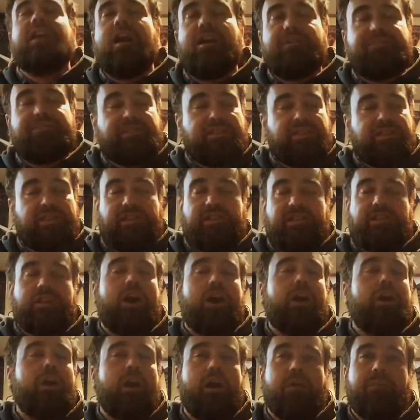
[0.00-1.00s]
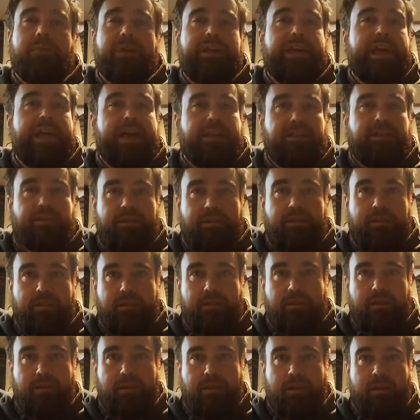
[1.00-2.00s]
enough to start Armageddon.
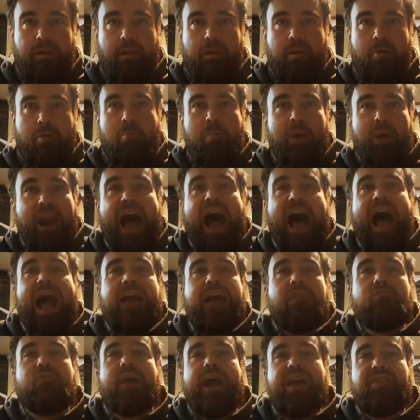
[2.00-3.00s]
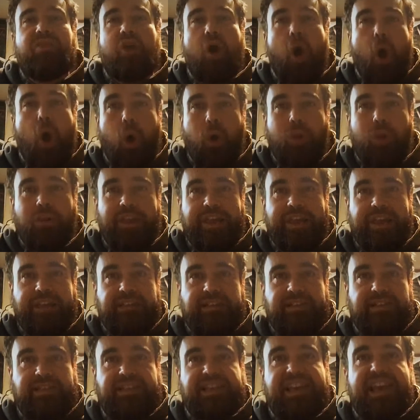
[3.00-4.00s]
But I read the whole
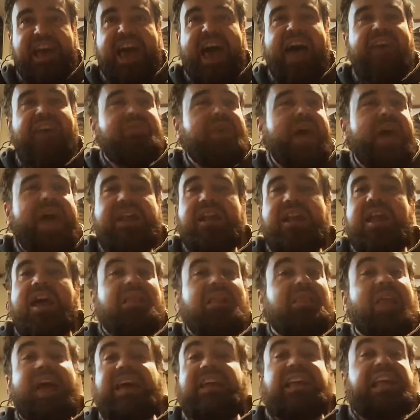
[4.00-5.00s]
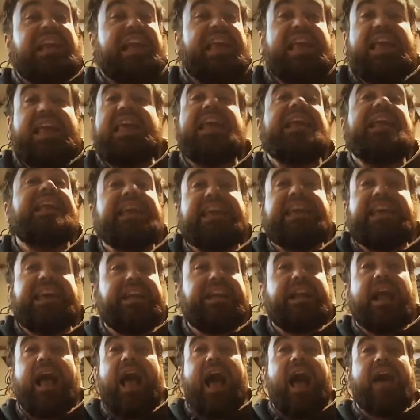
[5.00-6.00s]
list, and then, like an
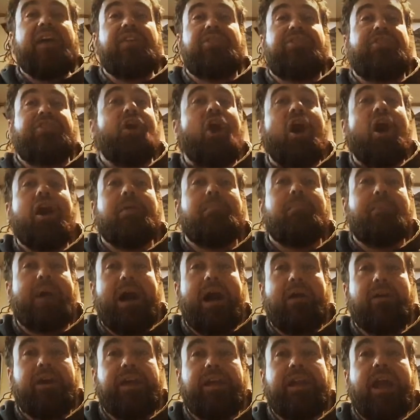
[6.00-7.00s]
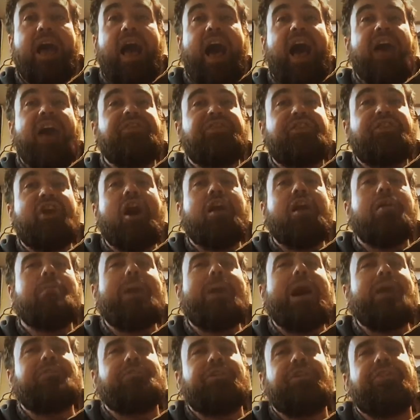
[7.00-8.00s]
idiot, I thought about it. I thought
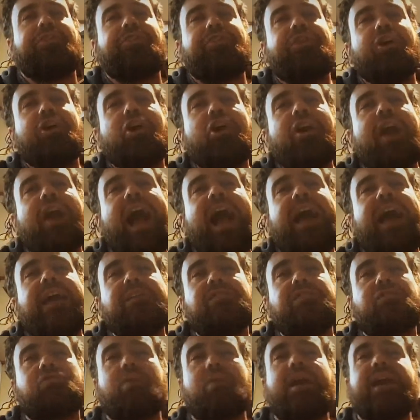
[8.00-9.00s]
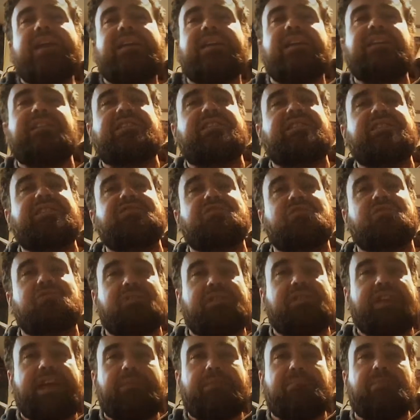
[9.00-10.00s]
about the third highest ranking scissor
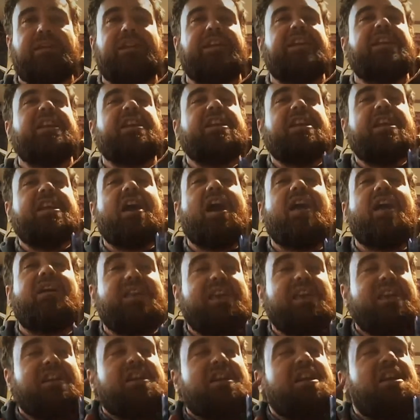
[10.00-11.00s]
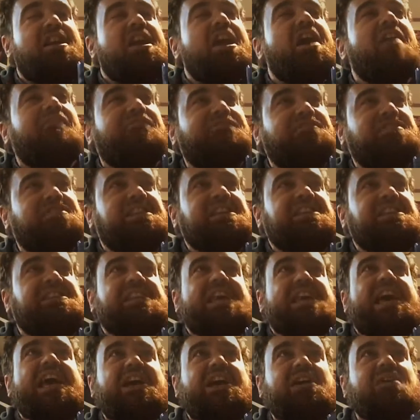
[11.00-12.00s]
statement in enough
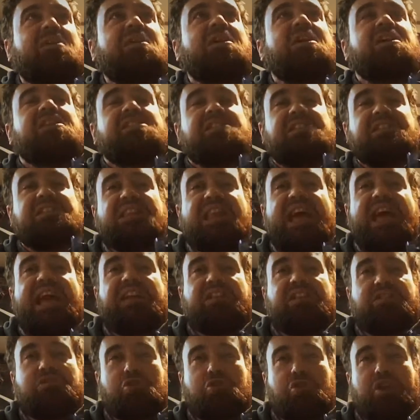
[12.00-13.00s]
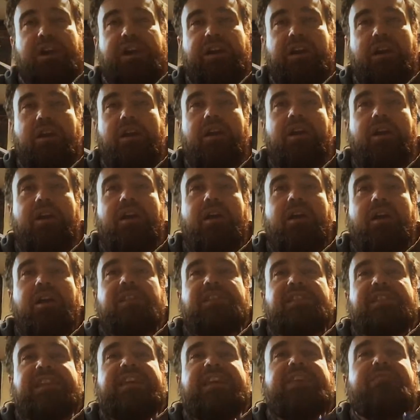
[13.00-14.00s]
detail to let it trigger.
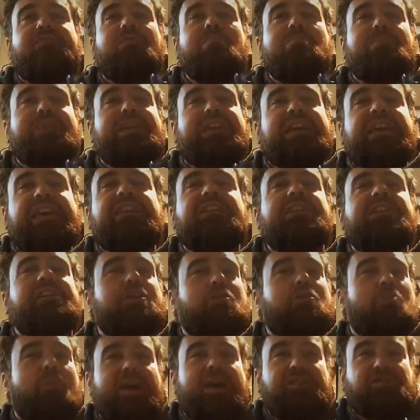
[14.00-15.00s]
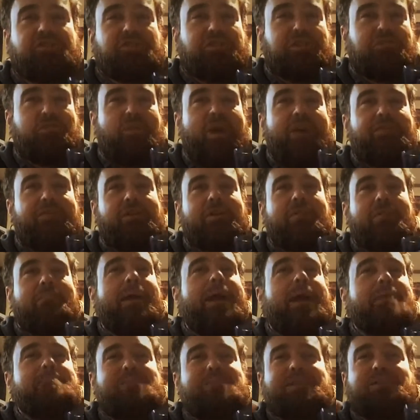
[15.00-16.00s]
To even begin to question whether it
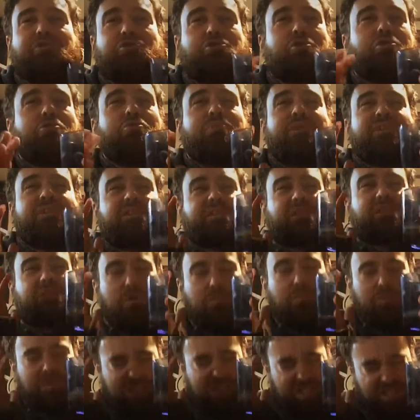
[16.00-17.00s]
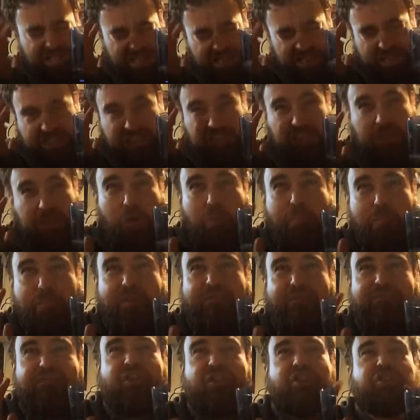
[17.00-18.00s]
might be true is so sick, so
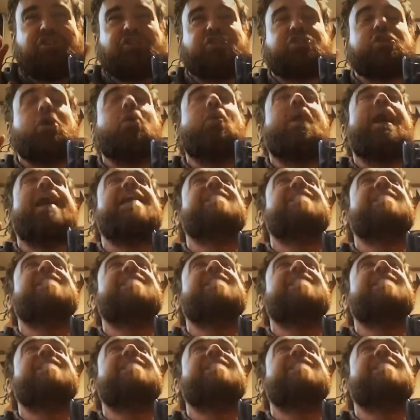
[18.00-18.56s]
perverse, so